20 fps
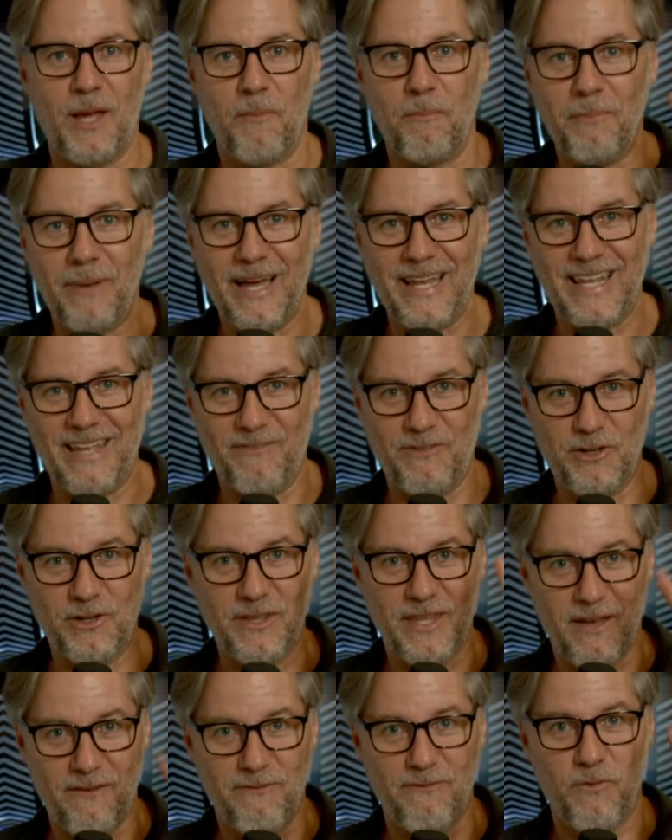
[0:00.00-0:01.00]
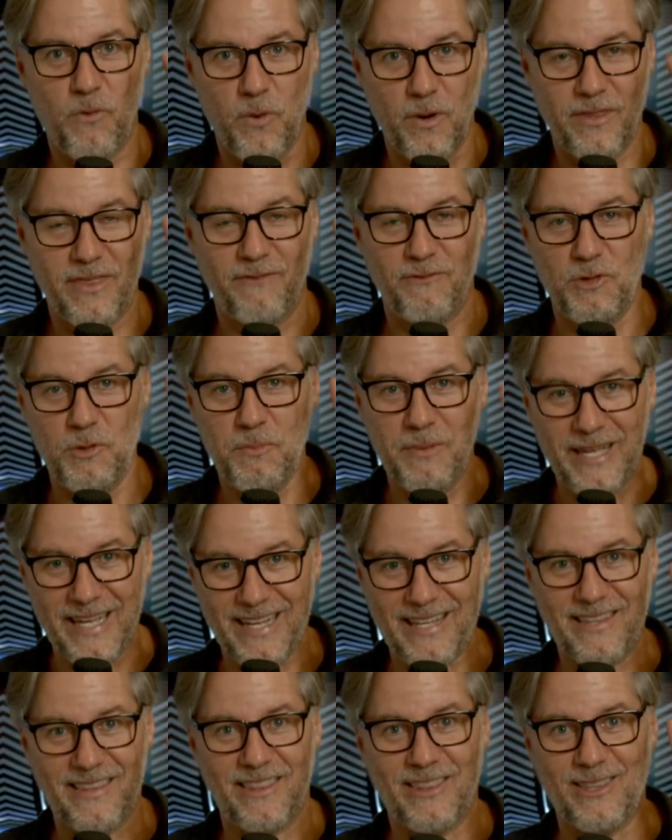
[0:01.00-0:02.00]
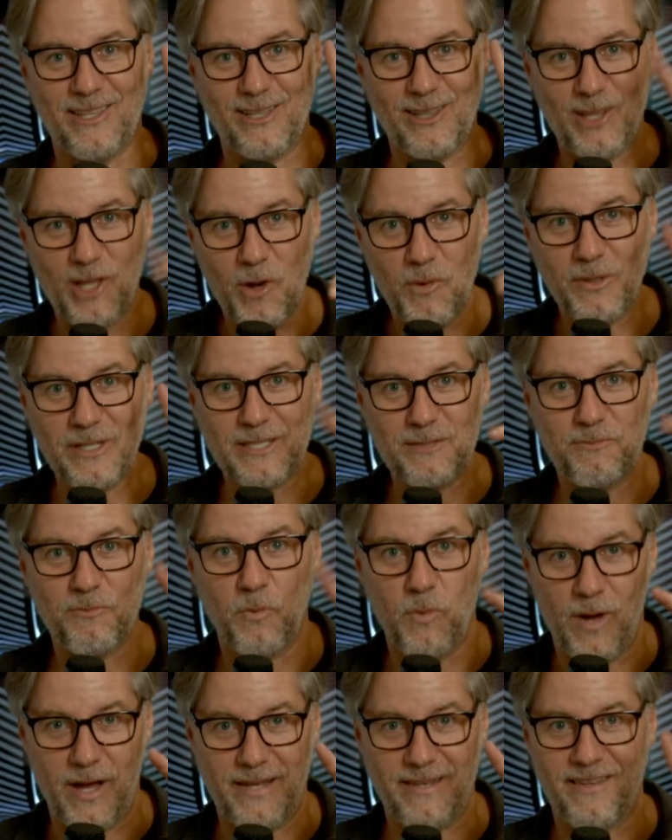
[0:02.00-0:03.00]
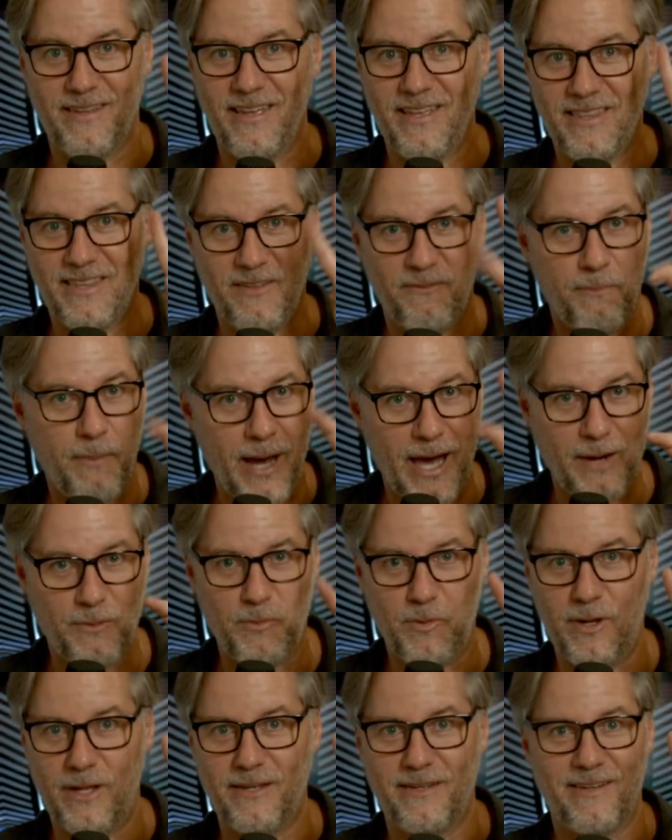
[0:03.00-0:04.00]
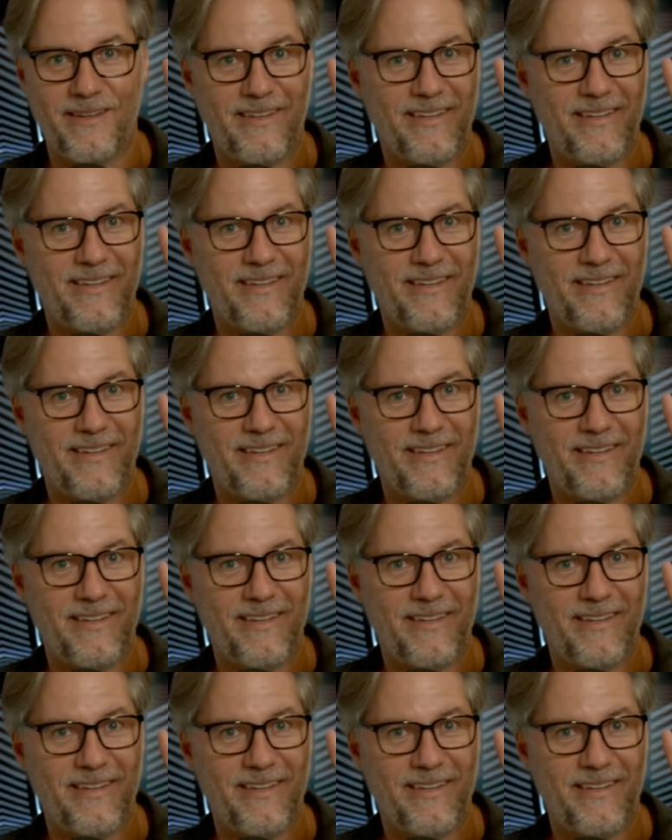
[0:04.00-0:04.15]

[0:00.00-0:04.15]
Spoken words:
But if you're in that 4th, if you pick the lowest one, the bottom one,